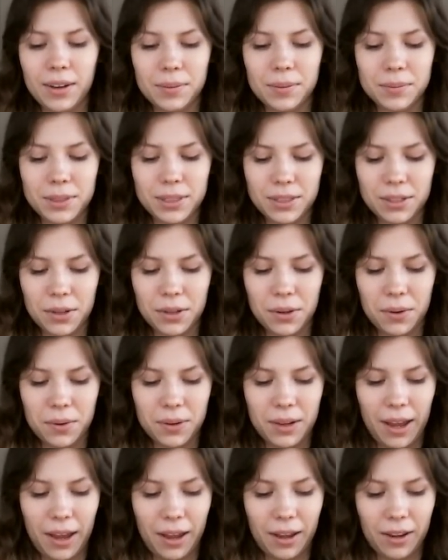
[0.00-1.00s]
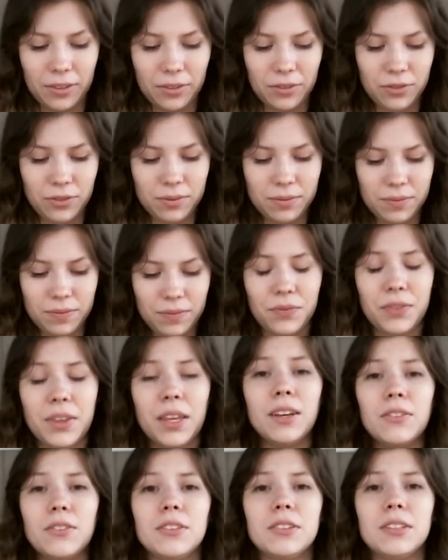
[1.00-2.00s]
So I've
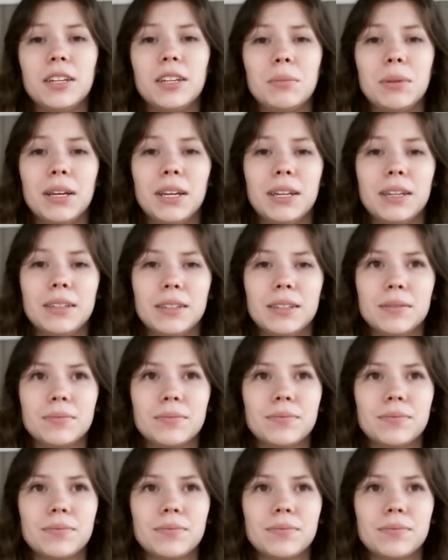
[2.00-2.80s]
thankfully been